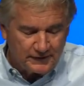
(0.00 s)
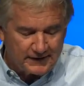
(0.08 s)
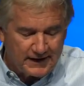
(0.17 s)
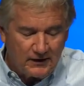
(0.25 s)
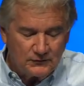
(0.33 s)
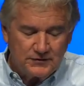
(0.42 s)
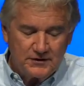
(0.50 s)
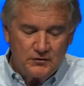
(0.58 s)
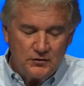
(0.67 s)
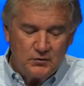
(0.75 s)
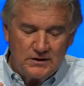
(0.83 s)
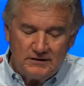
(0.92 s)
and now tell
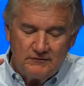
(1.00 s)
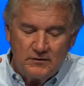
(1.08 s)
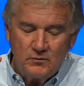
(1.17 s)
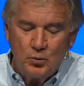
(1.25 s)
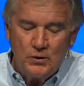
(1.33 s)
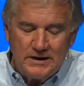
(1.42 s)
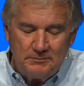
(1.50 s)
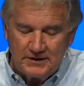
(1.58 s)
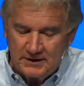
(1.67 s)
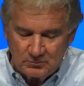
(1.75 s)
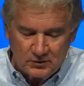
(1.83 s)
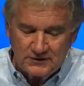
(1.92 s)
you even weeping,
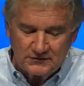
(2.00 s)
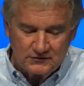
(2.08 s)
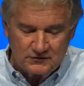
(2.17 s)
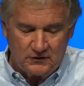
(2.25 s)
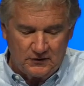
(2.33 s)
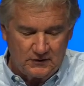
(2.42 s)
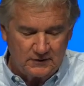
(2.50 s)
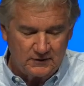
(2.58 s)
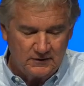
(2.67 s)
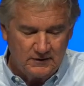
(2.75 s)
it breaks his heart,